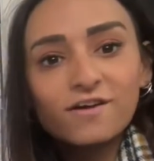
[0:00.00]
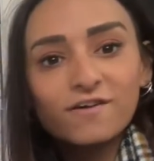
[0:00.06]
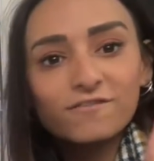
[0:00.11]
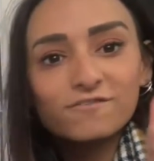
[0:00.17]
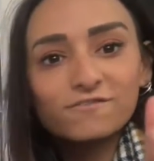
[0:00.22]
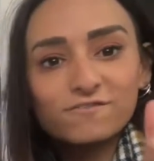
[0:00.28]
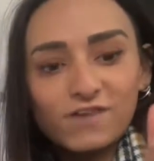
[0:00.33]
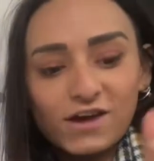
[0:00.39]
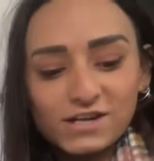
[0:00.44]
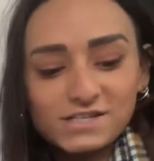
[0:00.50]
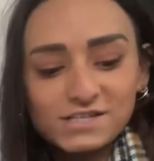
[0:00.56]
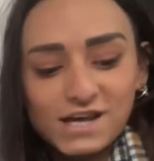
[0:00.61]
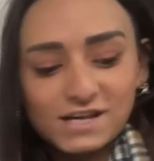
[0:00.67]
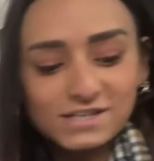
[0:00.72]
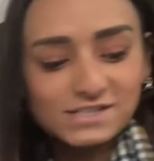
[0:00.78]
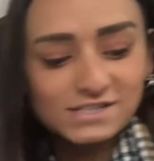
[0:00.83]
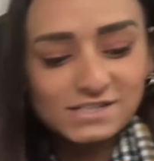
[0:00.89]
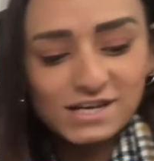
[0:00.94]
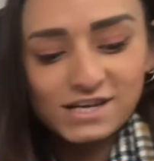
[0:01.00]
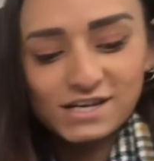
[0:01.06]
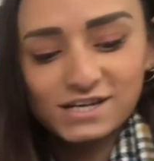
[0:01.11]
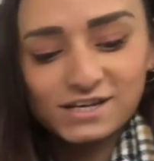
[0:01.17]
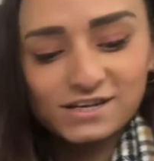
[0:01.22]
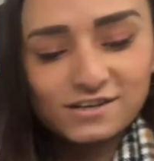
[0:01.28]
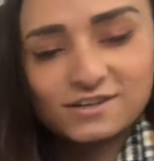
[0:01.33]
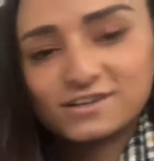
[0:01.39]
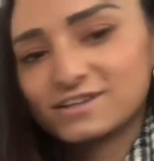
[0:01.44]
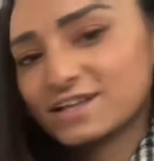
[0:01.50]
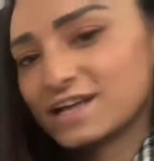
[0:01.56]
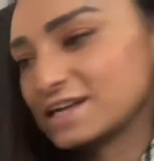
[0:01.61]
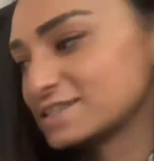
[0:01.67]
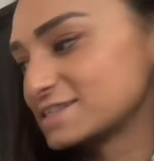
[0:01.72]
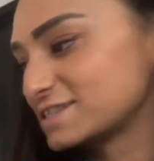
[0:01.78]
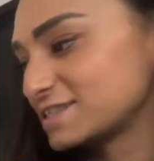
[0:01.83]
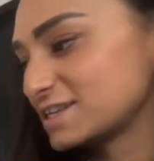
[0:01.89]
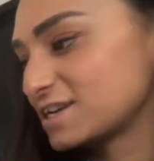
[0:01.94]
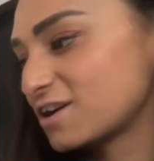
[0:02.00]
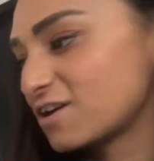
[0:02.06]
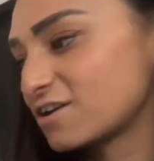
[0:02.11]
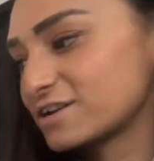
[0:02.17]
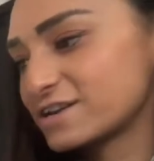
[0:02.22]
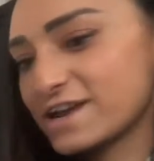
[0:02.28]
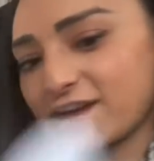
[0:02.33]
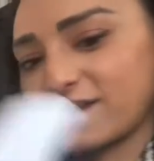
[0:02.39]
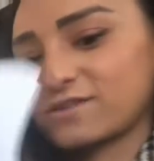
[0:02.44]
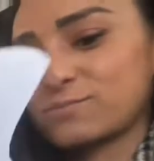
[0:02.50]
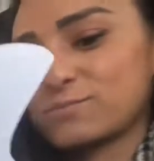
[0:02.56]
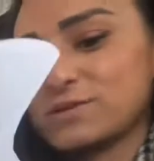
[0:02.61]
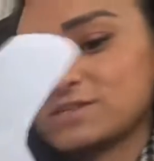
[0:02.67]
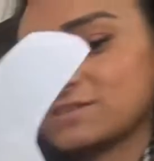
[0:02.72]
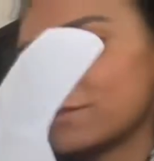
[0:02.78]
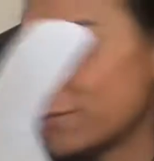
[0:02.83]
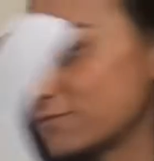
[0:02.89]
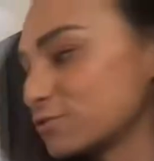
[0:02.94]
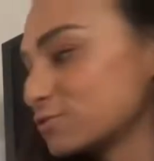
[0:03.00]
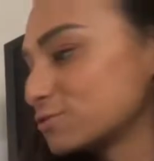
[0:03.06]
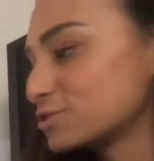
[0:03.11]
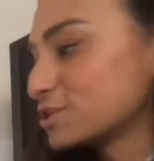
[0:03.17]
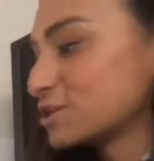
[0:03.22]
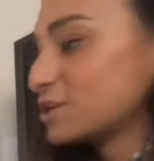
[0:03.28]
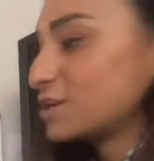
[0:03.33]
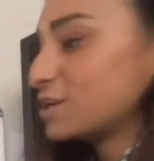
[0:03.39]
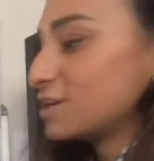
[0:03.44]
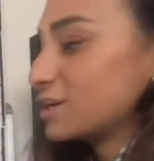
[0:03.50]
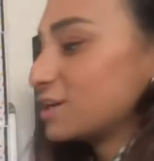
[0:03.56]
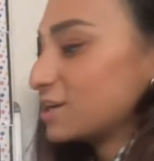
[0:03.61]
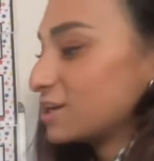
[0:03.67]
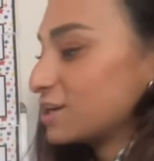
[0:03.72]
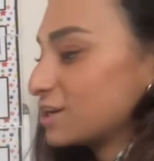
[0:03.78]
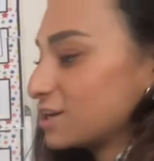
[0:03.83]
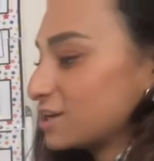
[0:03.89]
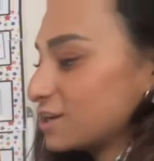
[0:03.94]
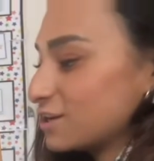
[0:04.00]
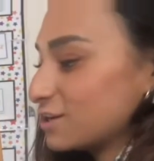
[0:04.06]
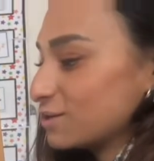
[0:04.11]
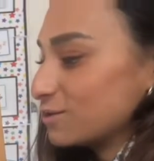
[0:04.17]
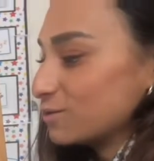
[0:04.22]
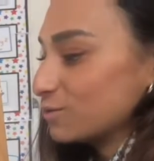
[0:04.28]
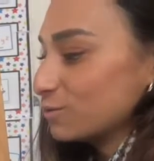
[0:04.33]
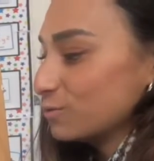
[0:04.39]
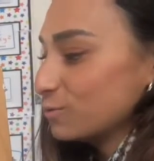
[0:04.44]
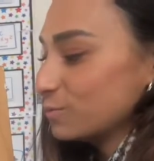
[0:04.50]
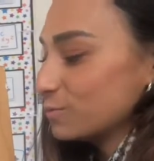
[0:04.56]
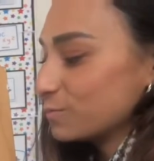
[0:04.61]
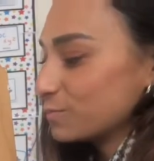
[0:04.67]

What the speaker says: Fantastic. Let's see our next piece of fruit. Oh.